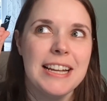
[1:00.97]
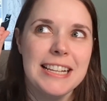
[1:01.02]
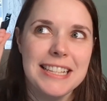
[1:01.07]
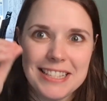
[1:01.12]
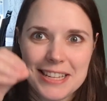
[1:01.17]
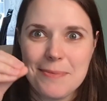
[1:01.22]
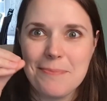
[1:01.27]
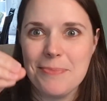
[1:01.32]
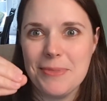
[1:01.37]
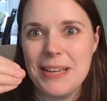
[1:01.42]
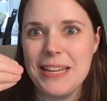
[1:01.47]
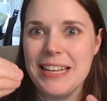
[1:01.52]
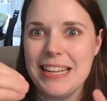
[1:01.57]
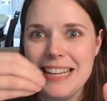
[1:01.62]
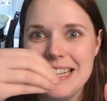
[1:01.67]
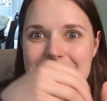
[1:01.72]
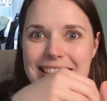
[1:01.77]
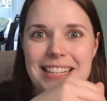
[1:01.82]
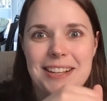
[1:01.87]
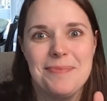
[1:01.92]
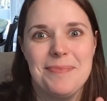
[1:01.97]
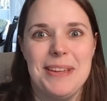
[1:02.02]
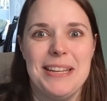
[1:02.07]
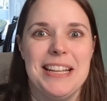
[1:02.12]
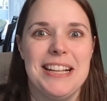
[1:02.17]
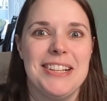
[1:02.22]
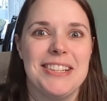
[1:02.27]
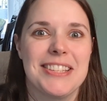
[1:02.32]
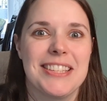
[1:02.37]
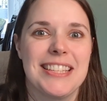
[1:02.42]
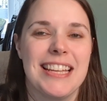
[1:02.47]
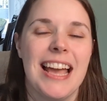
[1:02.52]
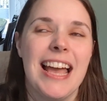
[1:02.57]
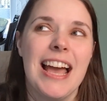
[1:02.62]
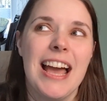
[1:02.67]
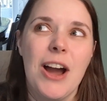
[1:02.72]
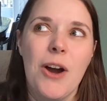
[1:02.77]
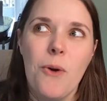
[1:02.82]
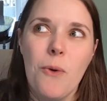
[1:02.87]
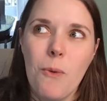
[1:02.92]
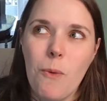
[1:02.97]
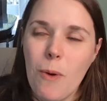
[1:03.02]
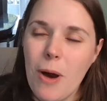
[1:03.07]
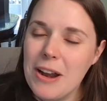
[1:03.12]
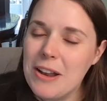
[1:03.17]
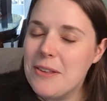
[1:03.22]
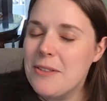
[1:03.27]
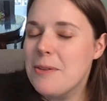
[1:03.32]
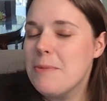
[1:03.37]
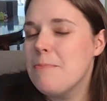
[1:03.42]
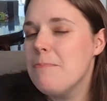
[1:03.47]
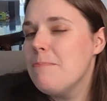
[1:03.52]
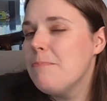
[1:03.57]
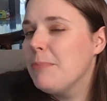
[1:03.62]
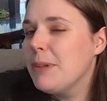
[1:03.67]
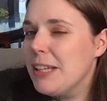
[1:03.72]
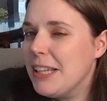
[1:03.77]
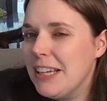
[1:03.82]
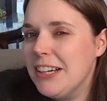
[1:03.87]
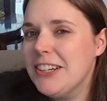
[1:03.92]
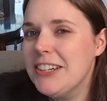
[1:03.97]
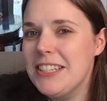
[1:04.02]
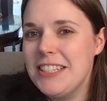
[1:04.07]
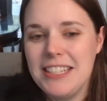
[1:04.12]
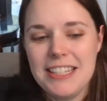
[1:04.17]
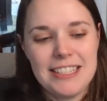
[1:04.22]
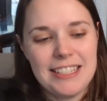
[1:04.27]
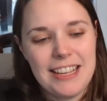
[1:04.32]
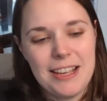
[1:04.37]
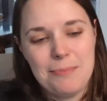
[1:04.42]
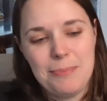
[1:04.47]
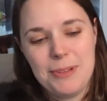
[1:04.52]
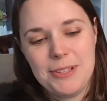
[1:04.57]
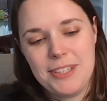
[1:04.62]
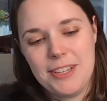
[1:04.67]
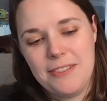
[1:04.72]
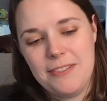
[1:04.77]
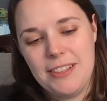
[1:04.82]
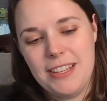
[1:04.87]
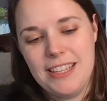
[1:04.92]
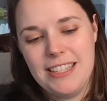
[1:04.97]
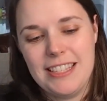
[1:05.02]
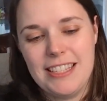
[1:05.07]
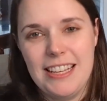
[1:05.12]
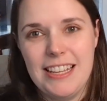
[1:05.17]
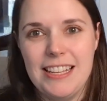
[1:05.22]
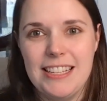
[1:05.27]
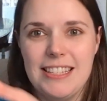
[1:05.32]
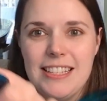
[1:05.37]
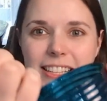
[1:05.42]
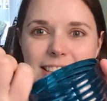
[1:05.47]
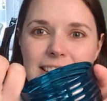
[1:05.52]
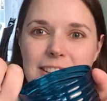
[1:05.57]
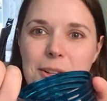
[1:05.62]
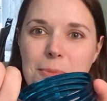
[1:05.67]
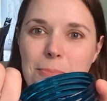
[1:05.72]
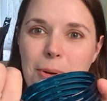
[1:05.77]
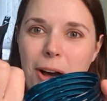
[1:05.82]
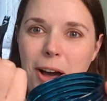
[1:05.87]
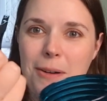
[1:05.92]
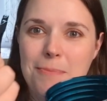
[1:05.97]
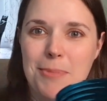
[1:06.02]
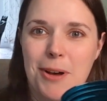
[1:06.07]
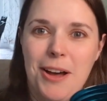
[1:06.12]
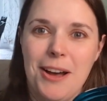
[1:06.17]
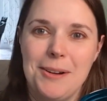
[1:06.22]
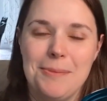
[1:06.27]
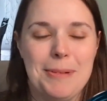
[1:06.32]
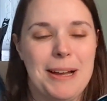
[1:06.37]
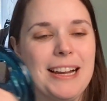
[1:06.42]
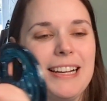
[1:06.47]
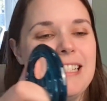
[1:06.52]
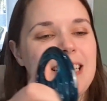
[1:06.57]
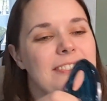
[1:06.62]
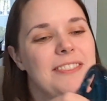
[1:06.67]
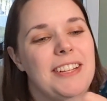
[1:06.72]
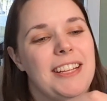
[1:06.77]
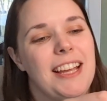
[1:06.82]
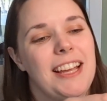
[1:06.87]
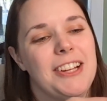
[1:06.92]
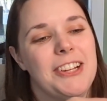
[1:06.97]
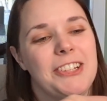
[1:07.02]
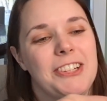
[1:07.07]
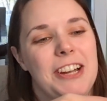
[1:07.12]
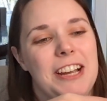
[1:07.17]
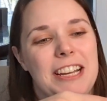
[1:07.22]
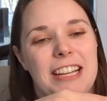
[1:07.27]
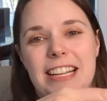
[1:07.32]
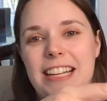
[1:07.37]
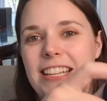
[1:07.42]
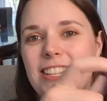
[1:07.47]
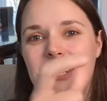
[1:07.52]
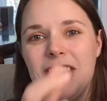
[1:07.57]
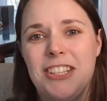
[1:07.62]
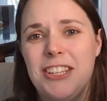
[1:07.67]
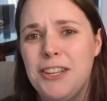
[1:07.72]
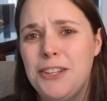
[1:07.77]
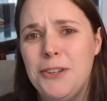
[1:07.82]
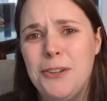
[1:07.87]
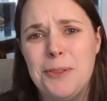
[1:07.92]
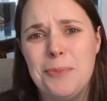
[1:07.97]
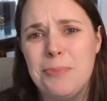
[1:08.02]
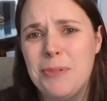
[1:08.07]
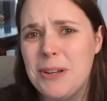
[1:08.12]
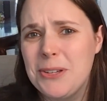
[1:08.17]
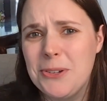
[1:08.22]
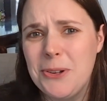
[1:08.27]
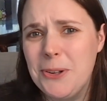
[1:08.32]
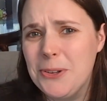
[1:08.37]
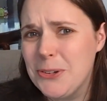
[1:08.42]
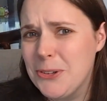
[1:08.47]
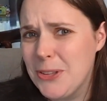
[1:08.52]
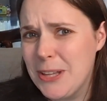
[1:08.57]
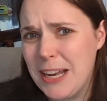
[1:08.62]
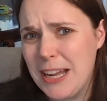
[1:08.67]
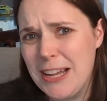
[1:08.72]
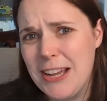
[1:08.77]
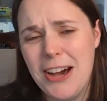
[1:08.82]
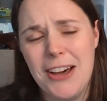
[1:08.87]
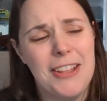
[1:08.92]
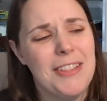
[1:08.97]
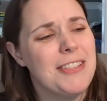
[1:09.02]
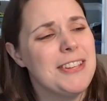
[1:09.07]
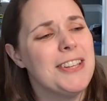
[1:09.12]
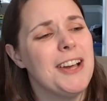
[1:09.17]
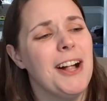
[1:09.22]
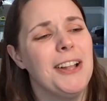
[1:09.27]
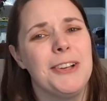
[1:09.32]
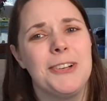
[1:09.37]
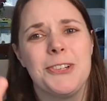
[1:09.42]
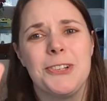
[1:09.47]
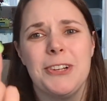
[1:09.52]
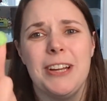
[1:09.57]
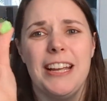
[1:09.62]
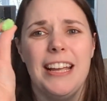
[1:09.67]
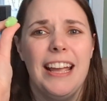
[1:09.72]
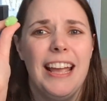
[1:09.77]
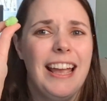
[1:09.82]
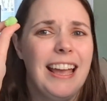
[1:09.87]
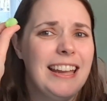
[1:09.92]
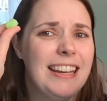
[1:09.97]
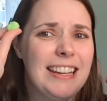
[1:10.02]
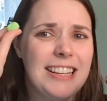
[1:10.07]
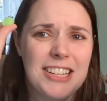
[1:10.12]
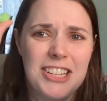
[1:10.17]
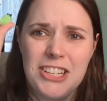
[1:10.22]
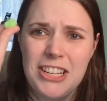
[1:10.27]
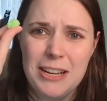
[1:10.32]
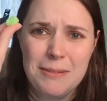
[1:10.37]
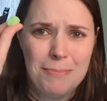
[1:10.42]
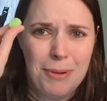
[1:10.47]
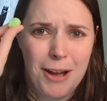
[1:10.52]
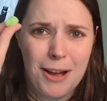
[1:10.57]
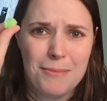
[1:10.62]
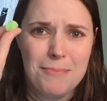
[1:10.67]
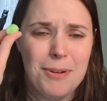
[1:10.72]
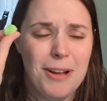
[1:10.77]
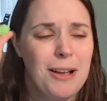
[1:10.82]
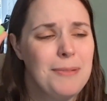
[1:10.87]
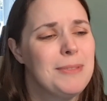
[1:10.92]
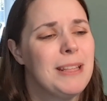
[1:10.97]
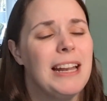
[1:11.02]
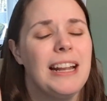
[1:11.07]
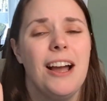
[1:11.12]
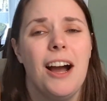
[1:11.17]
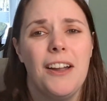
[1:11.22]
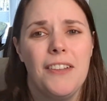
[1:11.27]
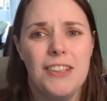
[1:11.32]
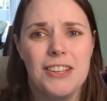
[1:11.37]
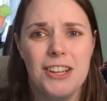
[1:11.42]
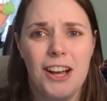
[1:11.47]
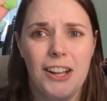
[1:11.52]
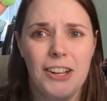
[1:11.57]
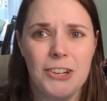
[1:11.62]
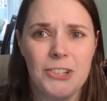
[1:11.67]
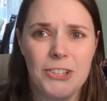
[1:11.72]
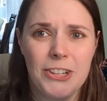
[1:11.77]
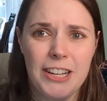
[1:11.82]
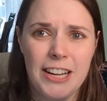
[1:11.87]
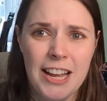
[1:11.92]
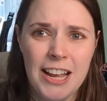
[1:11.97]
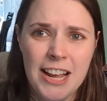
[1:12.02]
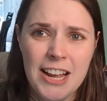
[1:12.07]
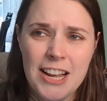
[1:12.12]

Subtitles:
something in something else. One of the clearest examples of this is this little pom-pom activity I created. It's just a toothbrush holder that I got at the Dollar Tree and cheap pom-poms that I got at the Dollar Tree.